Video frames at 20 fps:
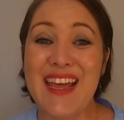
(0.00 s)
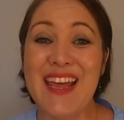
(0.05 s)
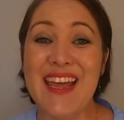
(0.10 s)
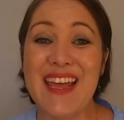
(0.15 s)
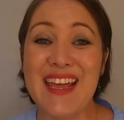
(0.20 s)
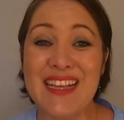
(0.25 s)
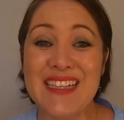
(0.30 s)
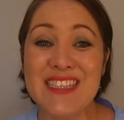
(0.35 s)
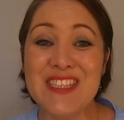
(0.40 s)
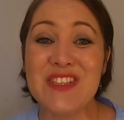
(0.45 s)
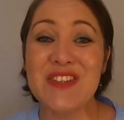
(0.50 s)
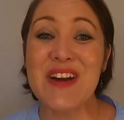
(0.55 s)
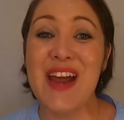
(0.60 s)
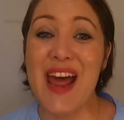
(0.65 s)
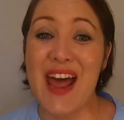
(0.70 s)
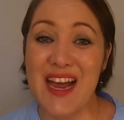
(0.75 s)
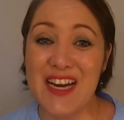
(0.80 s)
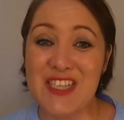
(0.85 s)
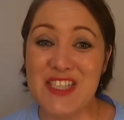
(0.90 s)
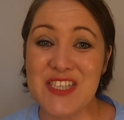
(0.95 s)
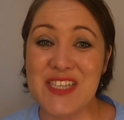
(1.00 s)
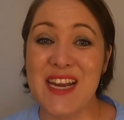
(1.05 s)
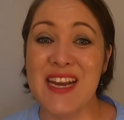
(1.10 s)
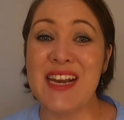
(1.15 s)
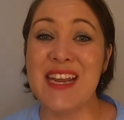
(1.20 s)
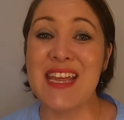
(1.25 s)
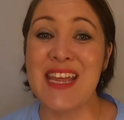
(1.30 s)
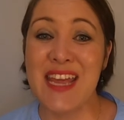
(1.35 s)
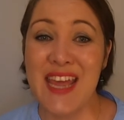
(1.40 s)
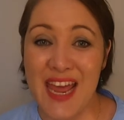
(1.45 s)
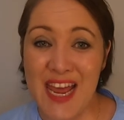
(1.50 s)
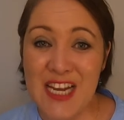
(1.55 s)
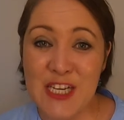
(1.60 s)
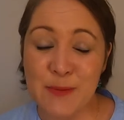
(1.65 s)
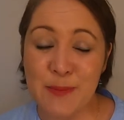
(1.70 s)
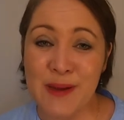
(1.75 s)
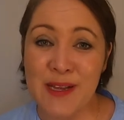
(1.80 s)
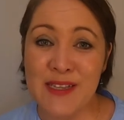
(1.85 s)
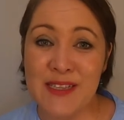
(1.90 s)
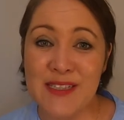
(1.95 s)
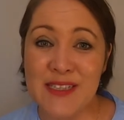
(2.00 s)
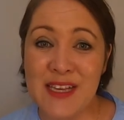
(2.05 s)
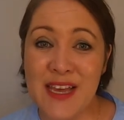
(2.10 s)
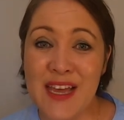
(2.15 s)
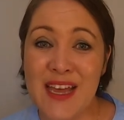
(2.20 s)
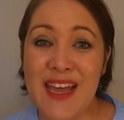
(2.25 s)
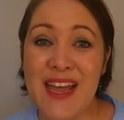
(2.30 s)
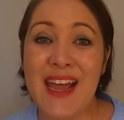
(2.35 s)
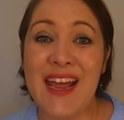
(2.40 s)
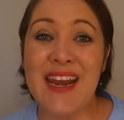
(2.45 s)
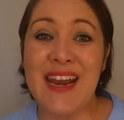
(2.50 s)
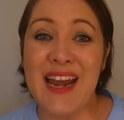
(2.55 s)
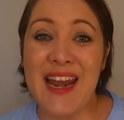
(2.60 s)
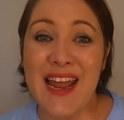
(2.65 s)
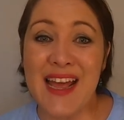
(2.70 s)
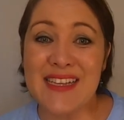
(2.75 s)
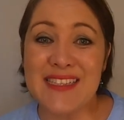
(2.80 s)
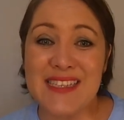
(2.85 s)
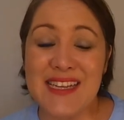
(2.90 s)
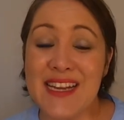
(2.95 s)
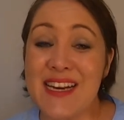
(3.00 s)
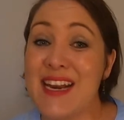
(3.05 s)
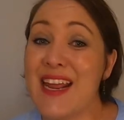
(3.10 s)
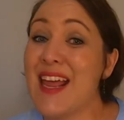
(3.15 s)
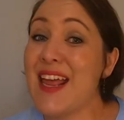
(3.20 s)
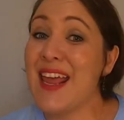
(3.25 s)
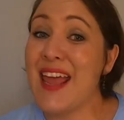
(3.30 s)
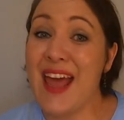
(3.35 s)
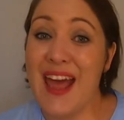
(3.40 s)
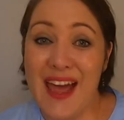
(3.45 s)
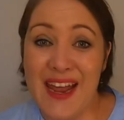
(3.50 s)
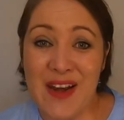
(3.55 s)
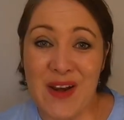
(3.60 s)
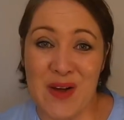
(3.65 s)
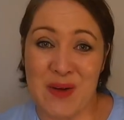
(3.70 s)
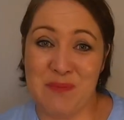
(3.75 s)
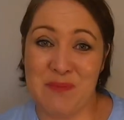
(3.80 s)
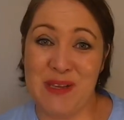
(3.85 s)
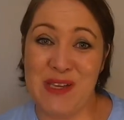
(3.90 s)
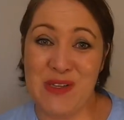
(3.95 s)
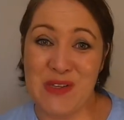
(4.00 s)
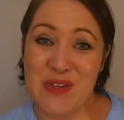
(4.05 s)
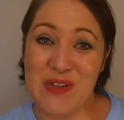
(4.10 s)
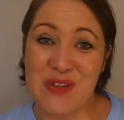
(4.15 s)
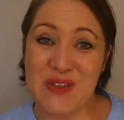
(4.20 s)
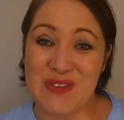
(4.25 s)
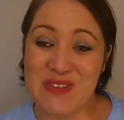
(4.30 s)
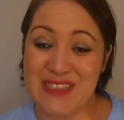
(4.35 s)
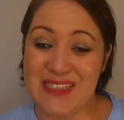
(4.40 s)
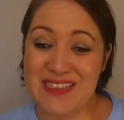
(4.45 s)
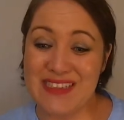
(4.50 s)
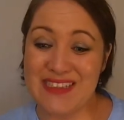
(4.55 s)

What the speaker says: Interaction and engagement in a lesson cannot be Googled.